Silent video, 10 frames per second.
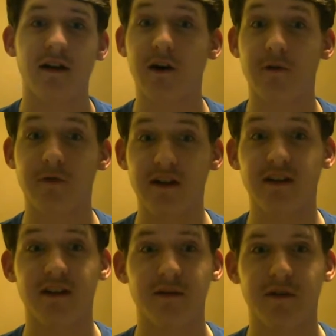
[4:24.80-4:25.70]
A really
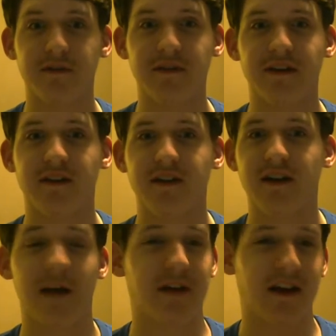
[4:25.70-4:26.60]
good movie.
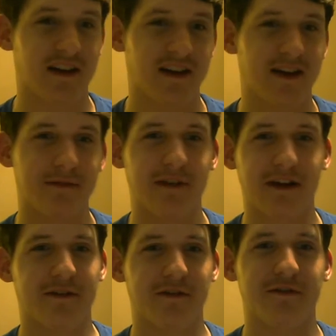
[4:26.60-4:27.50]
I'm not going to give
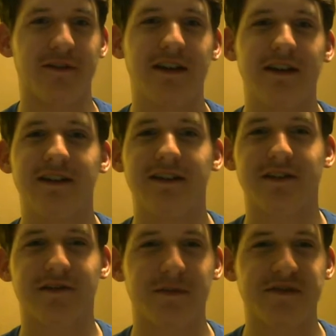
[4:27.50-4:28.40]
like little
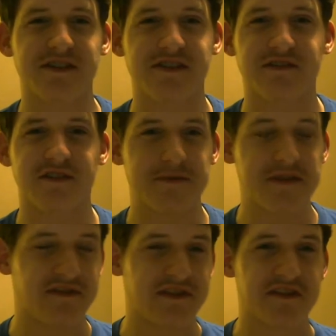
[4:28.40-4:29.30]
descriptions or
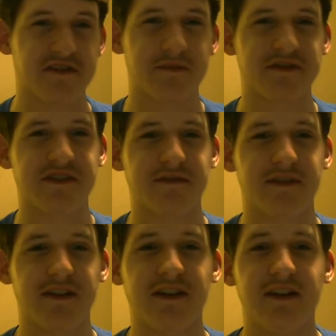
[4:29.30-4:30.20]
specific descriptions for
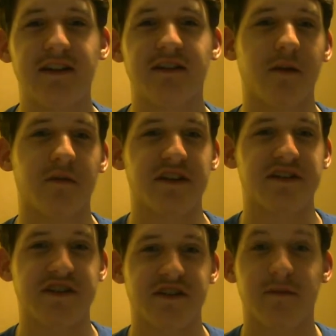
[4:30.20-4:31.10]
the numbering
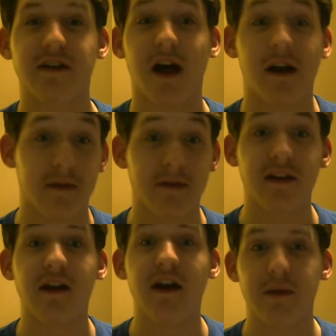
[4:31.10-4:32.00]
system, but I'm giving
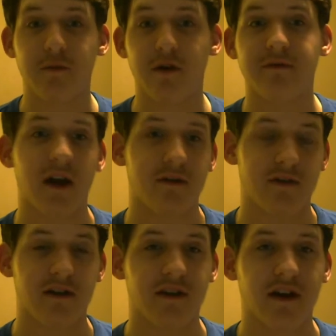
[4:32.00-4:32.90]
it an 8.5
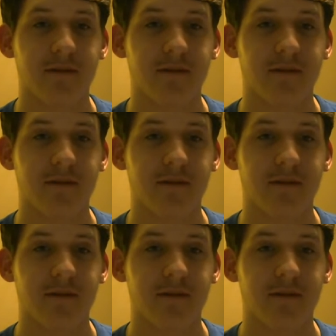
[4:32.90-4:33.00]
out of 10.